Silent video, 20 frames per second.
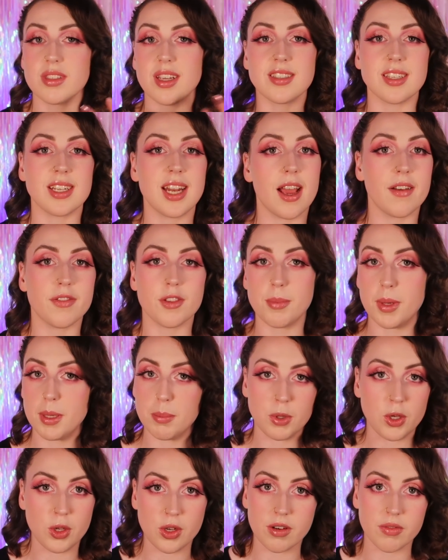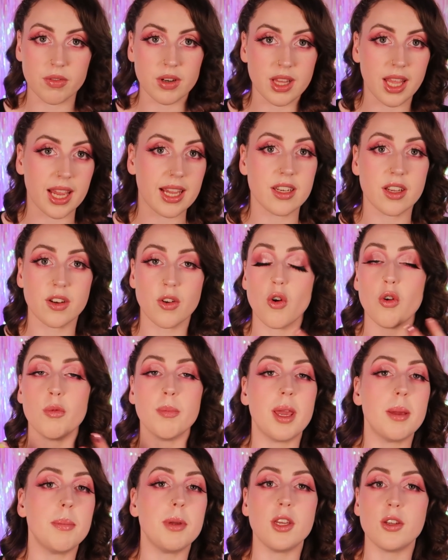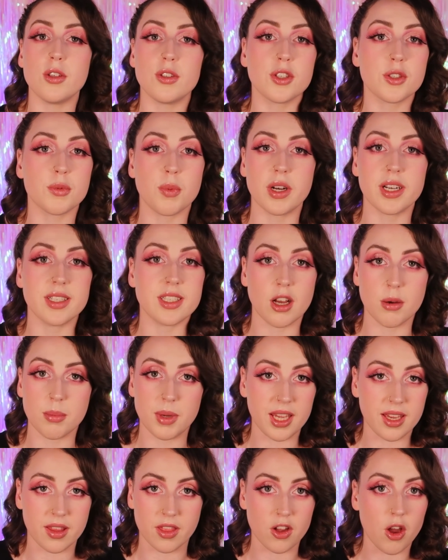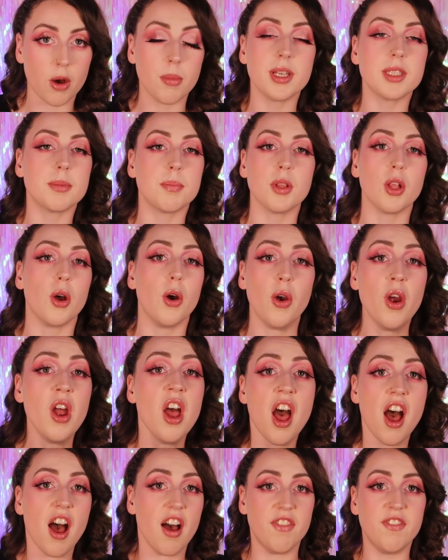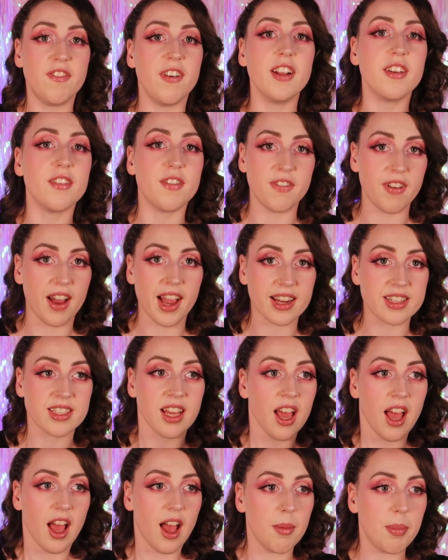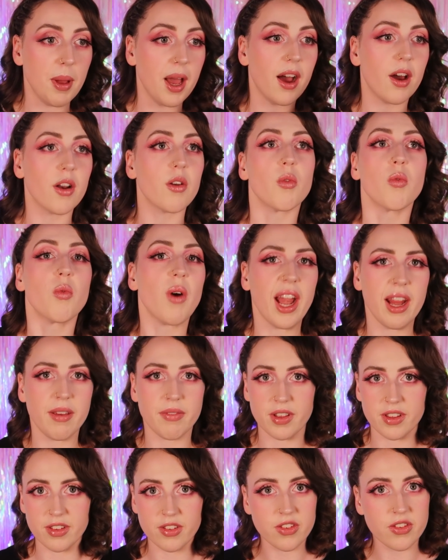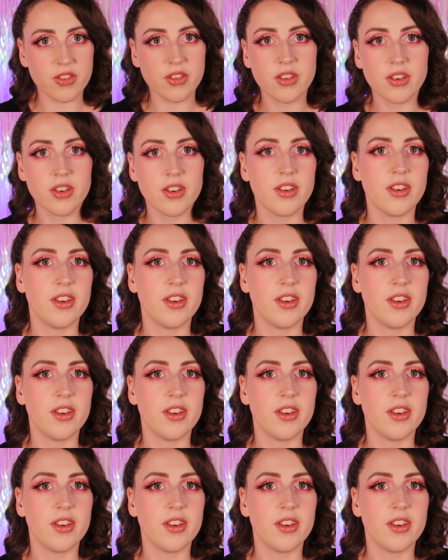Doesn't have to be beauty related, or maybe you just want to tell me in the comments below a fun fact about ravens.